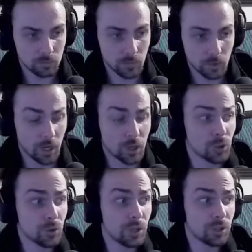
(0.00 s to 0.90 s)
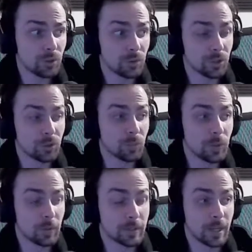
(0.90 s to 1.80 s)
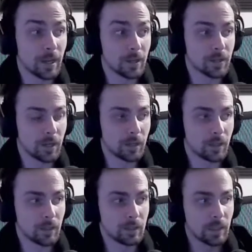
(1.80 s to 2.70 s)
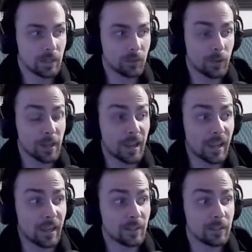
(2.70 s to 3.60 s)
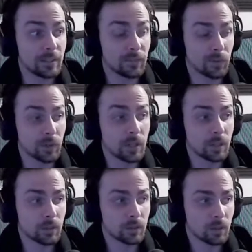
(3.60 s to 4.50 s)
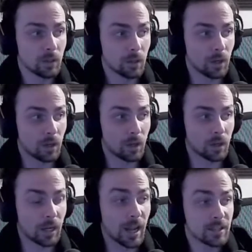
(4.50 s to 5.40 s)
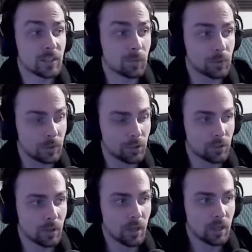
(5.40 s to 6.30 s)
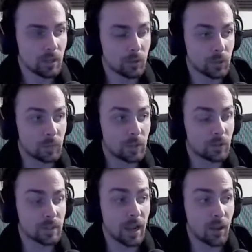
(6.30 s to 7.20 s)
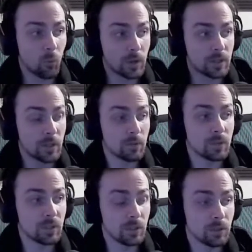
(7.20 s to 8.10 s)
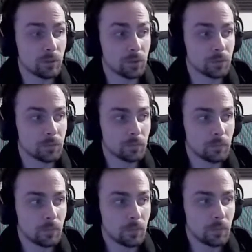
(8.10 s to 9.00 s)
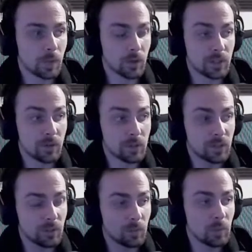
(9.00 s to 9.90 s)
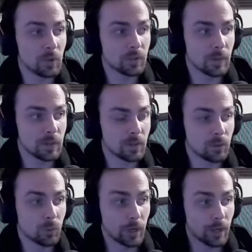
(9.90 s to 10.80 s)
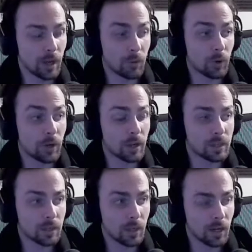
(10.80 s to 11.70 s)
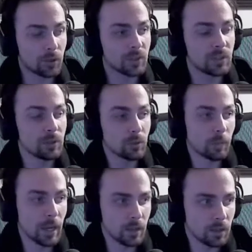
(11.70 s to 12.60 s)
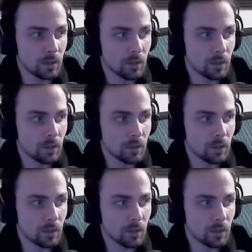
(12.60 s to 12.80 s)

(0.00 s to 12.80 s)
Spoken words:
yeah, you need to look into people's eyes, and that's why I hated that fucking class disposition. It was because I was never seeing you. I was never seeing people's face. I was either seeing your back